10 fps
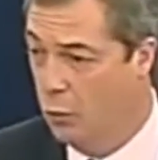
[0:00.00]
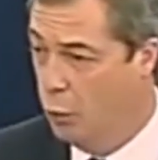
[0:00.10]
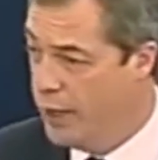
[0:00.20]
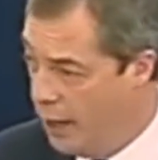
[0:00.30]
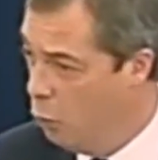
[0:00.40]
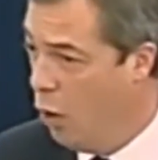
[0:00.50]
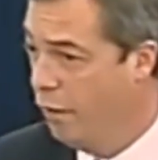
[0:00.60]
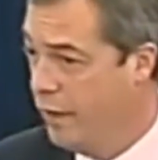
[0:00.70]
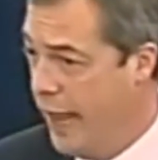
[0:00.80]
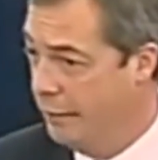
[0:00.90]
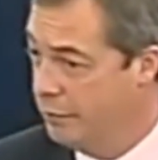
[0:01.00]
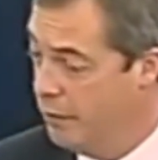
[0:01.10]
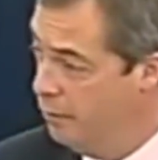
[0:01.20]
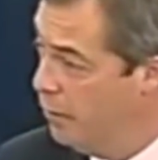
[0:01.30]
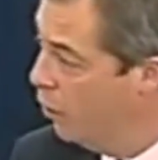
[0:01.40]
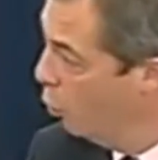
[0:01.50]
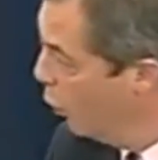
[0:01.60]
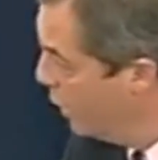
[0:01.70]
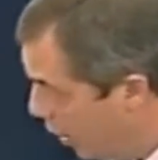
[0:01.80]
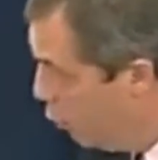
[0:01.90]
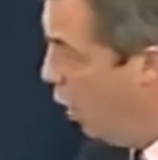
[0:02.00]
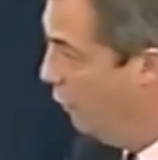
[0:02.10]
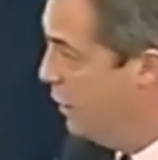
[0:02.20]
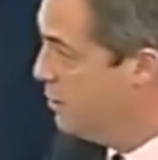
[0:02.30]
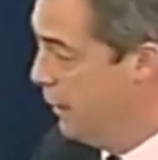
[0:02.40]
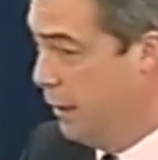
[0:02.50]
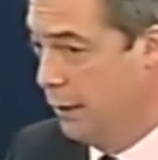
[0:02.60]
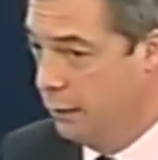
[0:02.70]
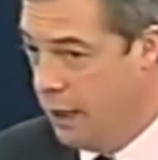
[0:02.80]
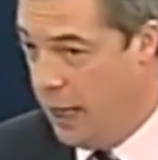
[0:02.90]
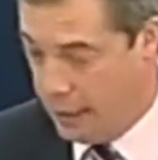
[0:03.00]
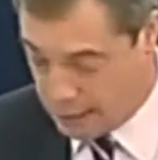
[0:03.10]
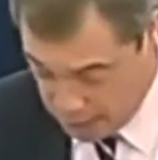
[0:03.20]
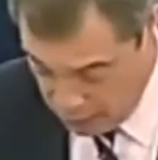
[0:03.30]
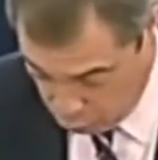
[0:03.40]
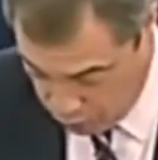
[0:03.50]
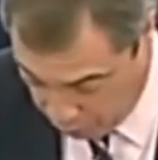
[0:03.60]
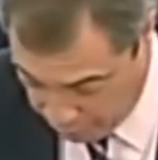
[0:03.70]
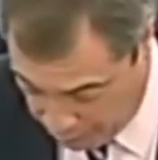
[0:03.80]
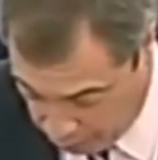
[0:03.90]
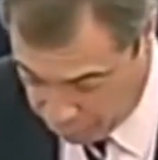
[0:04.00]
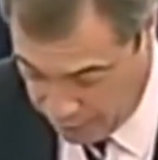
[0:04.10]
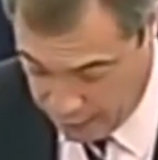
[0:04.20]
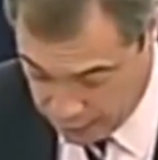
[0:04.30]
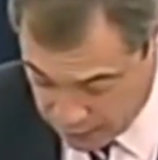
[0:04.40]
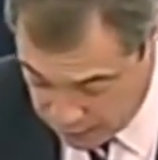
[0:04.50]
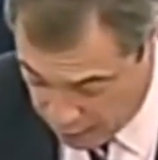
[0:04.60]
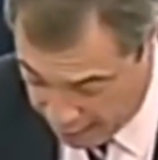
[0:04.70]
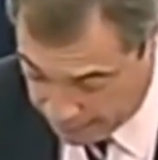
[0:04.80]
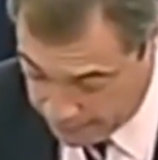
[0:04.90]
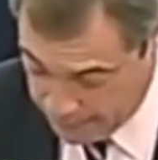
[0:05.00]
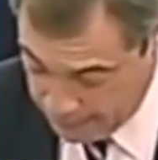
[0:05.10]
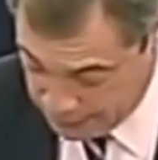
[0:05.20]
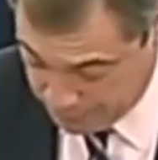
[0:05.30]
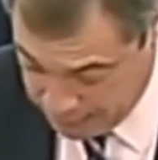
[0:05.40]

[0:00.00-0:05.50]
we don't want the anthem, we don't want this political class, we want the whole thing consigned to the